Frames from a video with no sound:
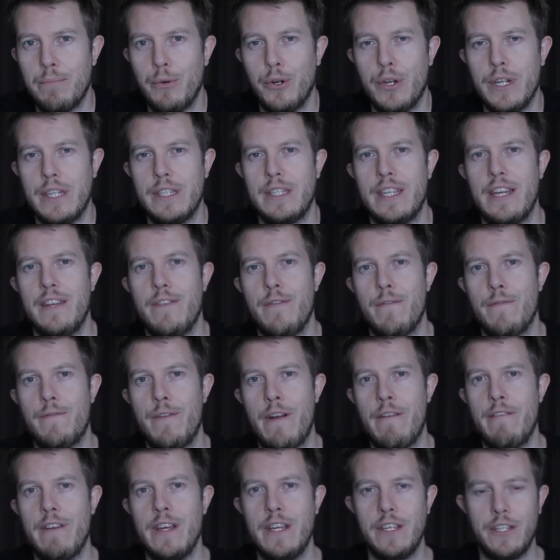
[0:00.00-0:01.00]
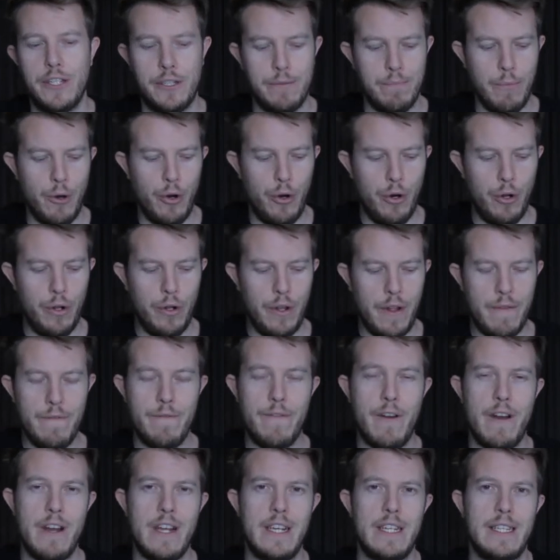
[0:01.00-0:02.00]
but it's in very small and
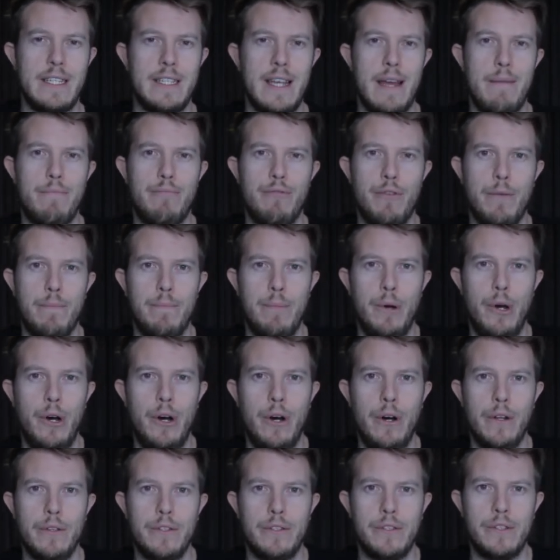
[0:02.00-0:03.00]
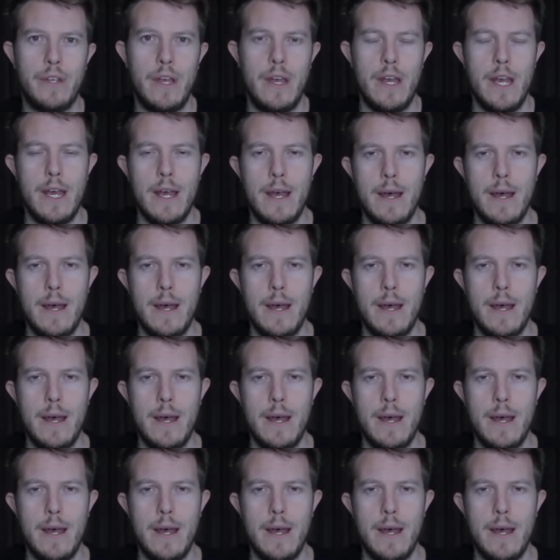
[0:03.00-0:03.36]
very separate parts.